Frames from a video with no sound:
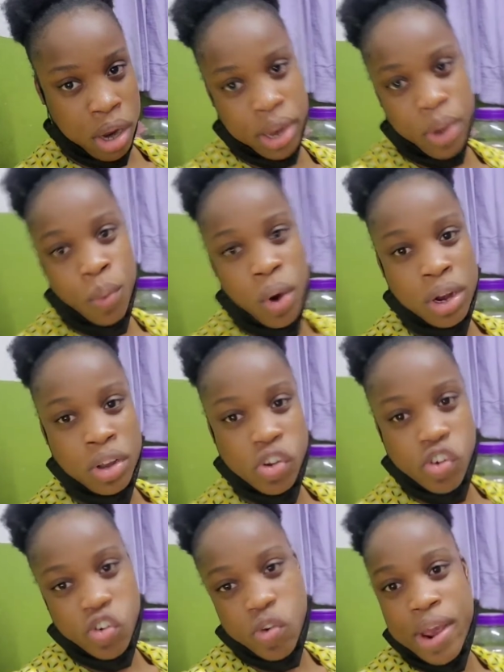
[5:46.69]
They wanted to
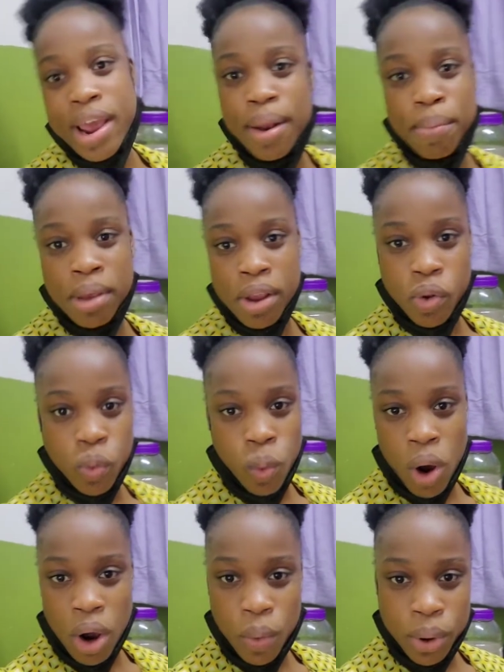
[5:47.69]
train me to
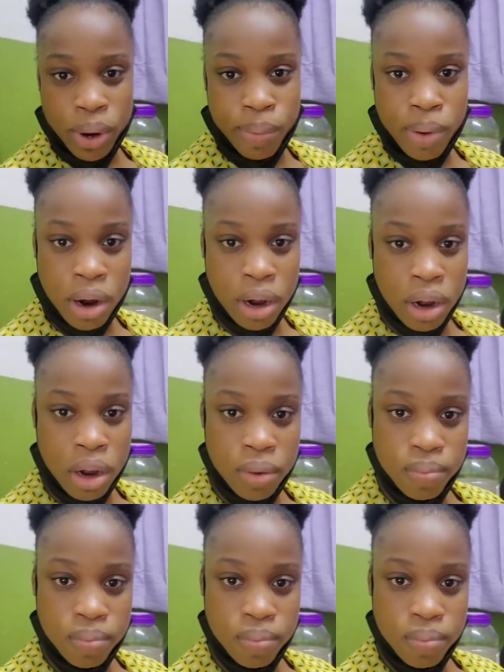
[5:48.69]
walk with a walker.